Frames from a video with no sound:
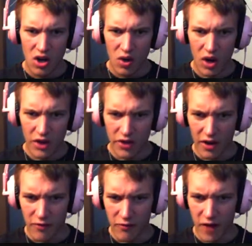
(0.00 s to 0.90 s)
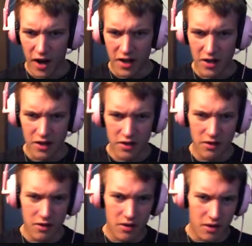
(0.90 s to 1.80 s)
What the fuck are you?
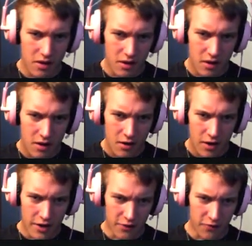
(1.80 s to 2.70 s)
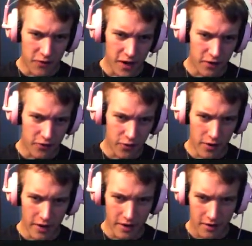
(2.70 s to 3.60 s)
What the fuck are you
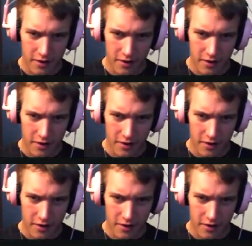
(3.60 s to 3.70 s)
doing?